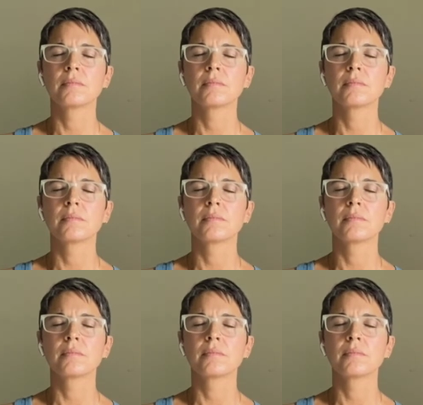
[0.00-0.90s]

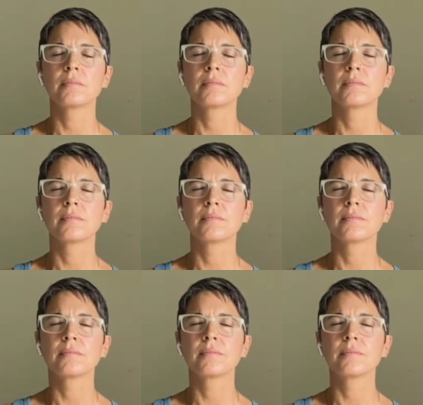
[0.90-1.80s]

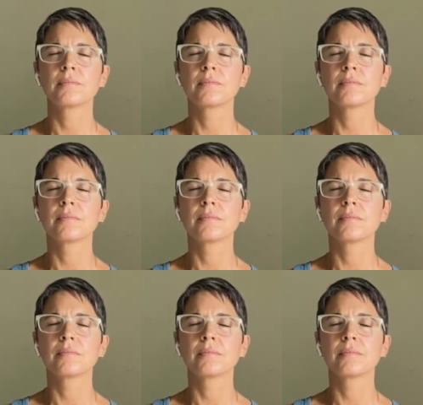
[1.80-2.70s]

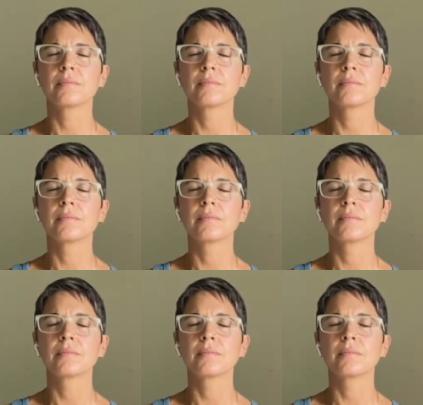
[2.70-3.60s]

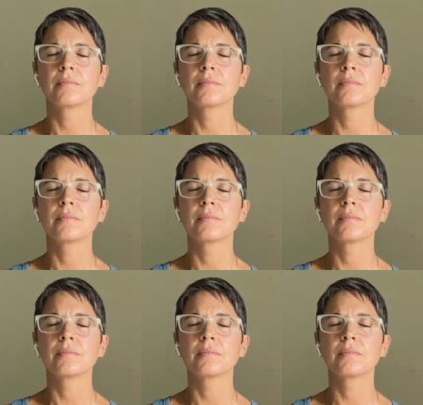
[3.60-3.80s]
(silence)